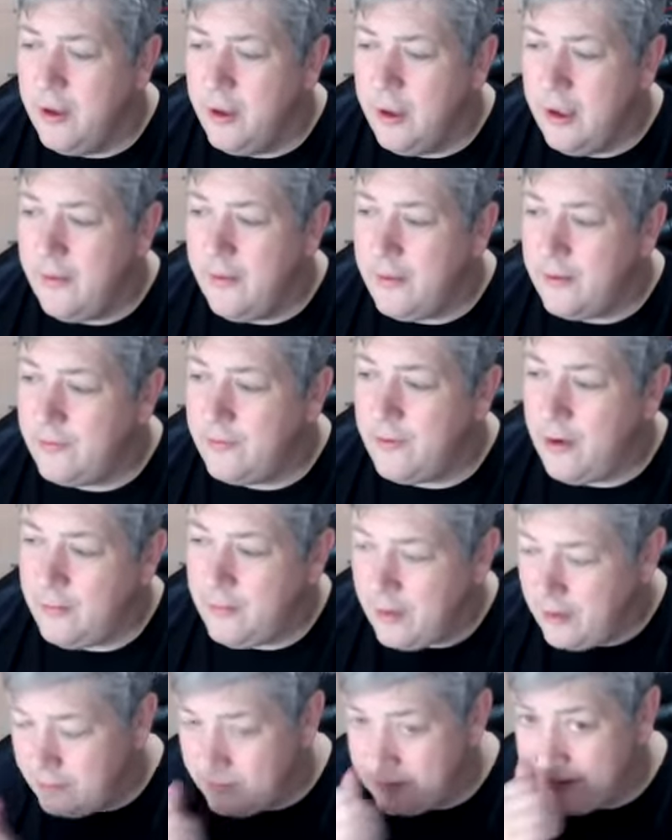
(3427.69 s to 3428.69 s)
And that's how,
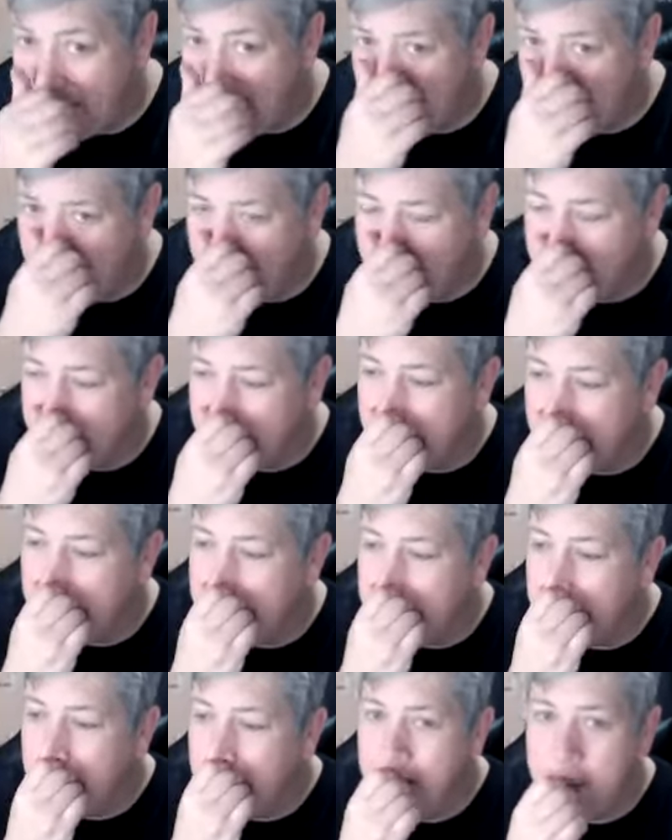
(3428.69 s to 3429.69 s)
yeah, exactly. Good,
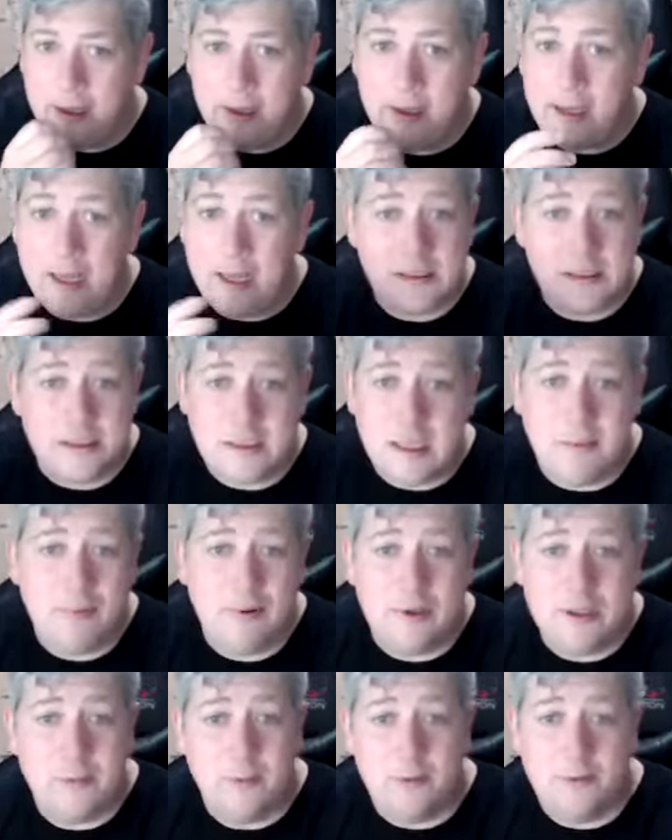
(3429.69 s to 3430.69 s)
good. Again, it's the same
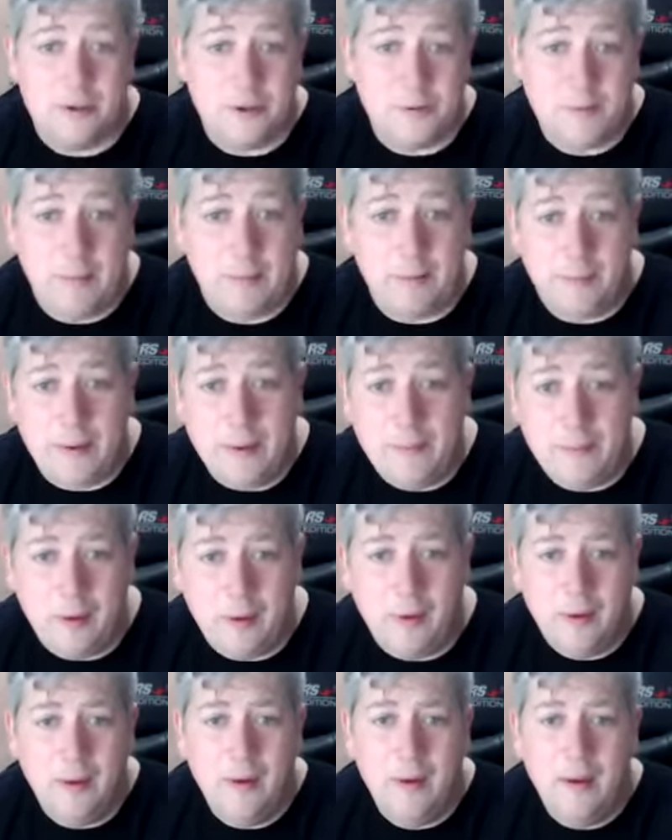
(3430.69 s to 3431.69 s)
principles because people are
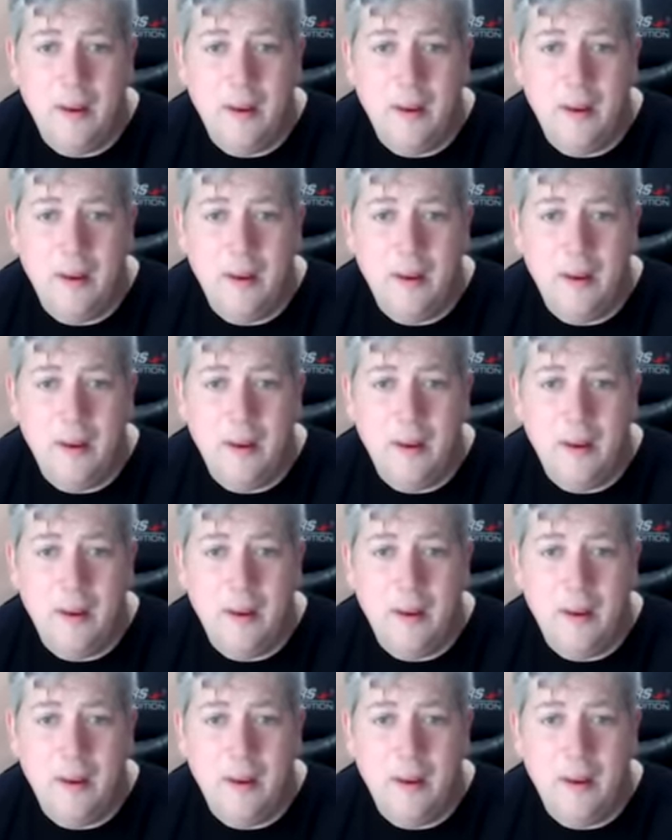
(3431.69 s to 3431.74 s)
people.